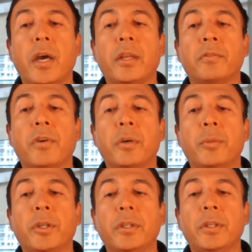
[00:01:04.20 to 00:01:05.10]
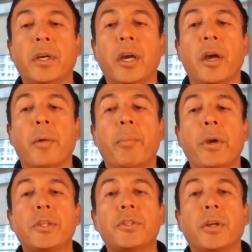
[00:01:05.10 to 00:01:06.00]
and environment
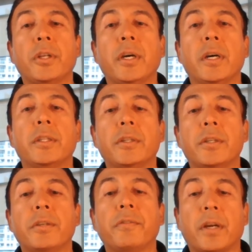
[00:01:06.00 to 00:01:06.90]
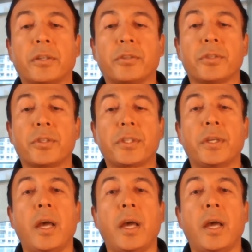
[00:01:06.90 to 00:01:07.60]
based on 30 factors.